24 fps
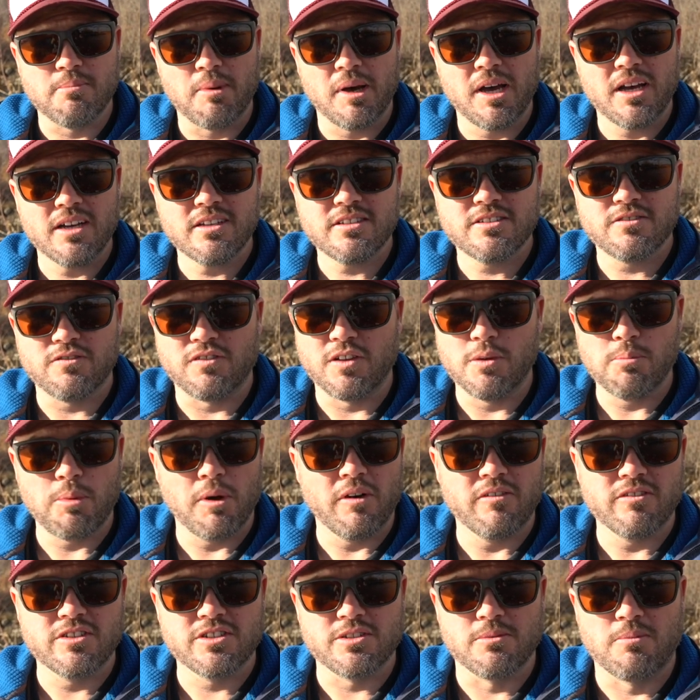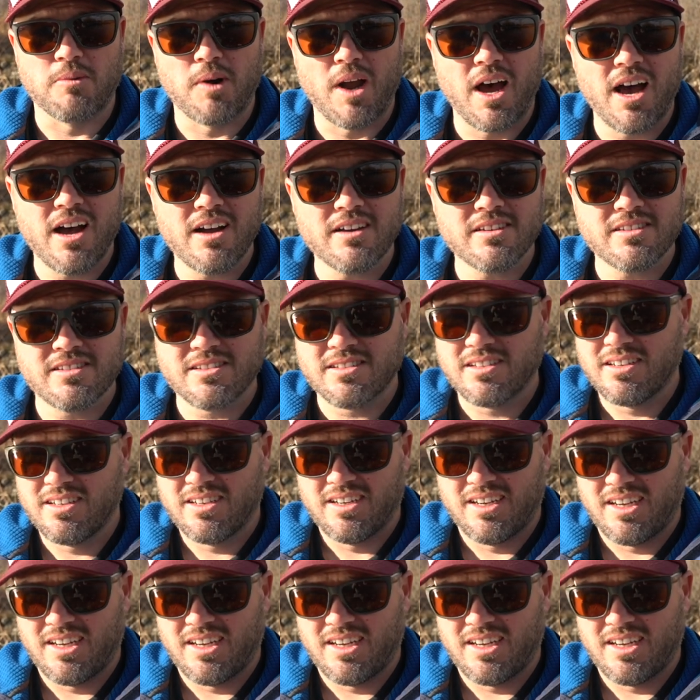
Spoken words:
bugs, flip over some rocks